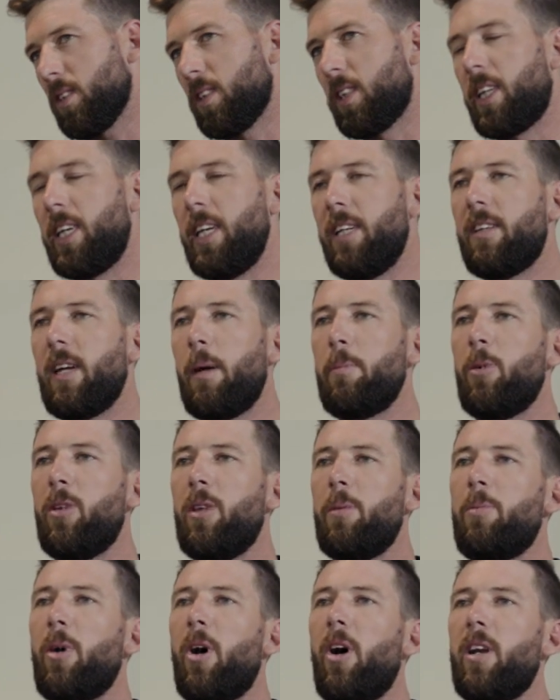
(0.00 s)
the kids up on
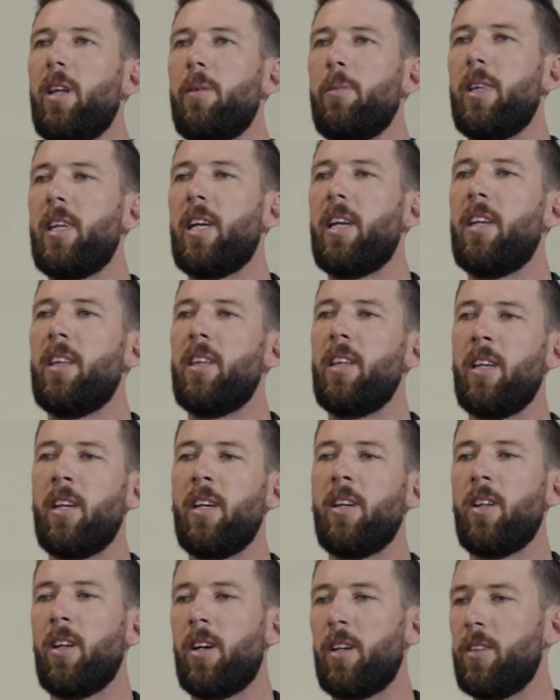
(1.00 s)
the podium at the end of the
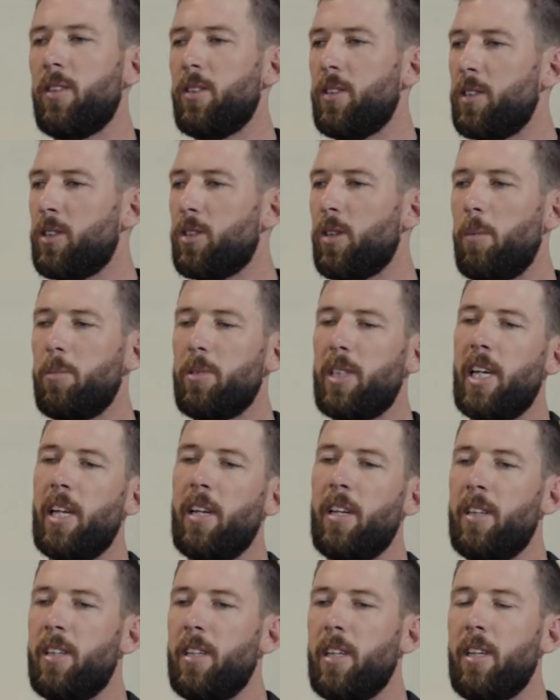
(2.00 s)
year, like the top
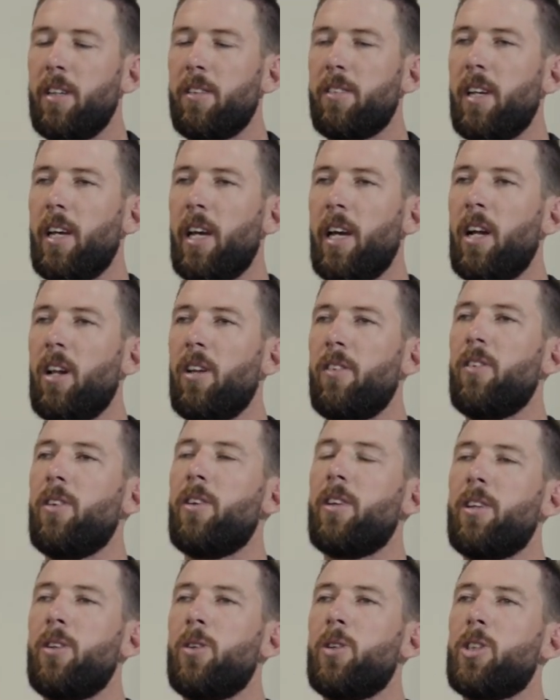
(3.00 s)
10, and you see a hell of a
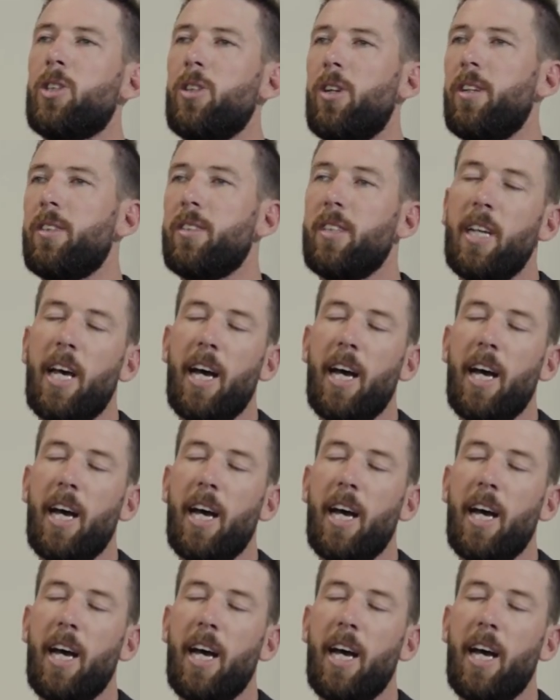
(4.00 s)
lot of your shirts and